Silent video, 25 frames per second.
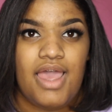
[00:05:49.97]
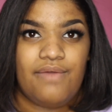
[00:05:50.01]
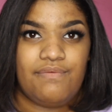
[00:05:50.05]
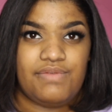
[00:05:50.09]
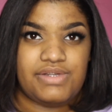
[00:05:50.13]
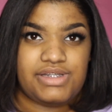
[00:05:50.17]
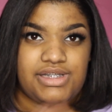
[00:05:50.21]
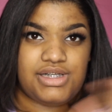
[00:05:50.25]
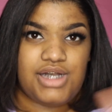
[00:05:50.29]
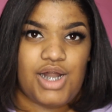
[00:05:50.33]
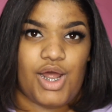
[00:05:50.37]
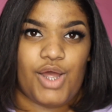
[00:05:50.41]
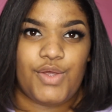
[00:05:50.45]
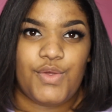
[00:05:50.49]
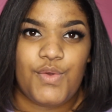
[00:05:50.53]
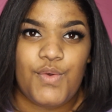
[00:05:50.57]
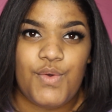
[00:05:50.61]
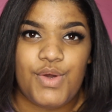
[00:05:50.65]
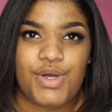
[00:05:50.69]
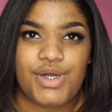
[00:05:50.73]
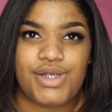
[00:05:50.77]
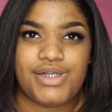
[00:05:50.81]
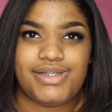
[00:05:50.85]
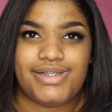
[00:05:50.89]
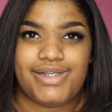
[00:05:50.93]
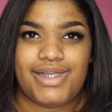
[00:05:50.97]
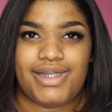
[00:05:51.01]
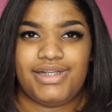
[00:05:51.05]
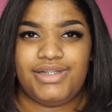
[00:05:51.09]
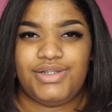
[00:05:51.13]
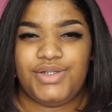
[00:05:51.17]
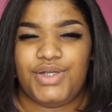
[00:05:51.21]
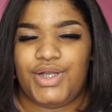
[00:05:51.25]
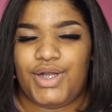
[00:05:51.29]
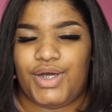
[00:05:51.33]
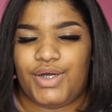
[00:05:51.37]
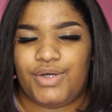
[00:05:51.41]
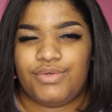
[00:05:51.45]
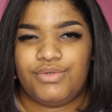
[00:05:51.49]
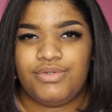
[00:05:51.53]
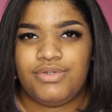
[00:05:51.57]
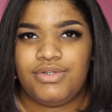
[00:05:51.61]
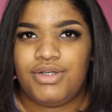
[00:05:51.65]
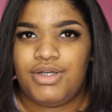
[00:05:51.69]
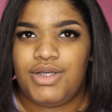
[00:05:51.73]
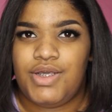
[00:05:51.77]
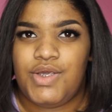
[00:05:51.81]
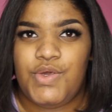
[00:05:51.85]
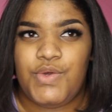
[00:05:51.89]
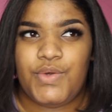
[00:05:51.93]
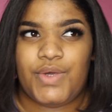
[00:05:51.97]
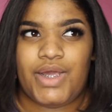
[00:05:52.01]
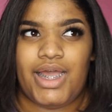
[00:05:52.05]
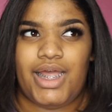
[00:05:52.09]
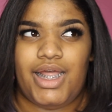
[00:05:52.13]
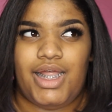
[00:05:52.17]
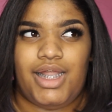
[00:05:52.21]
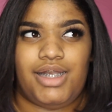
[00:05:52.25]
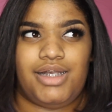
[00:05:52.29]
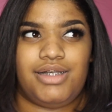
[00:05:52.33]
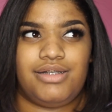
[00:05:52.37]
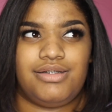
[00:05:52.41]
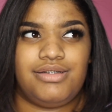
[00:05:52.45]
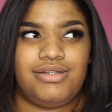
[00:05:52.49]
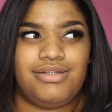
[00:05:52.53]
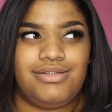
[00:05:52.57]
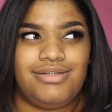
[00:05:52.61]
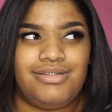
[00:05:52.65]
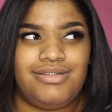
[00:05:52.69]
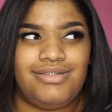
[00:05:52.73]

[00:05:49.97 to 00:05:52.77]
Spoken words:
If it's not yours, then you know, you can